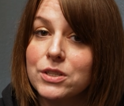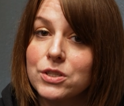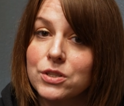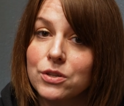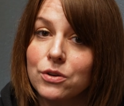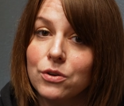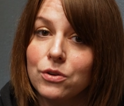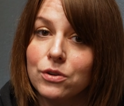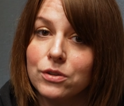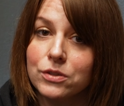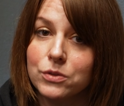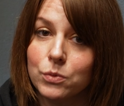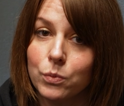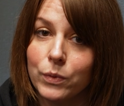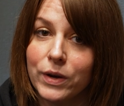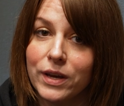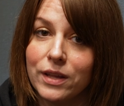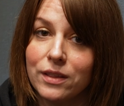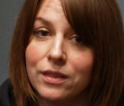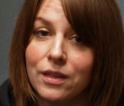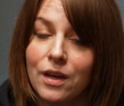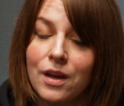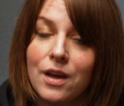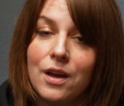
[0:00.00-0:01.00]
sold
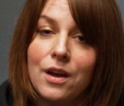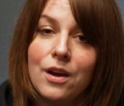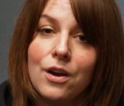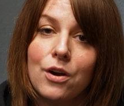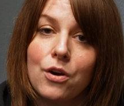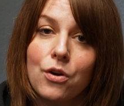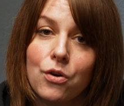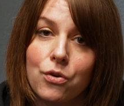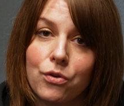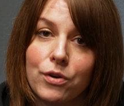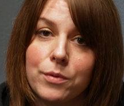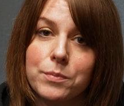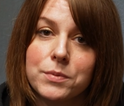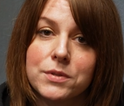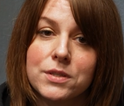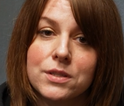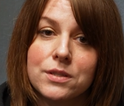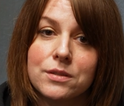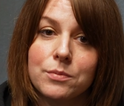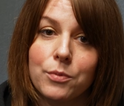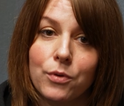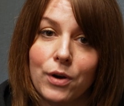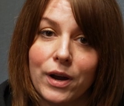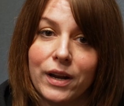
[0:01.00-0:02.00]
with Crypt
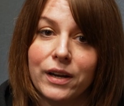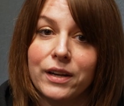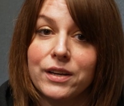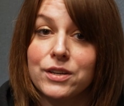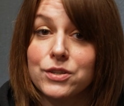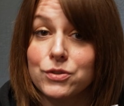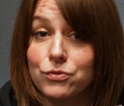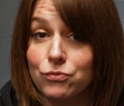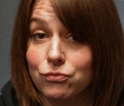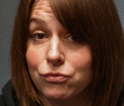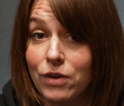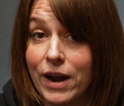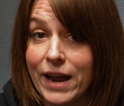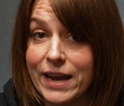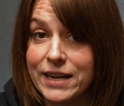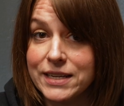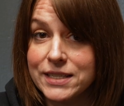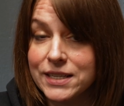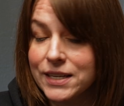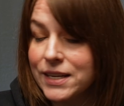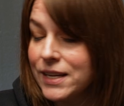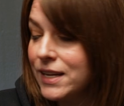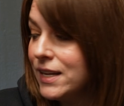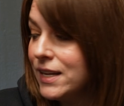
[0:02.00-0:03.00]
Spiralis red.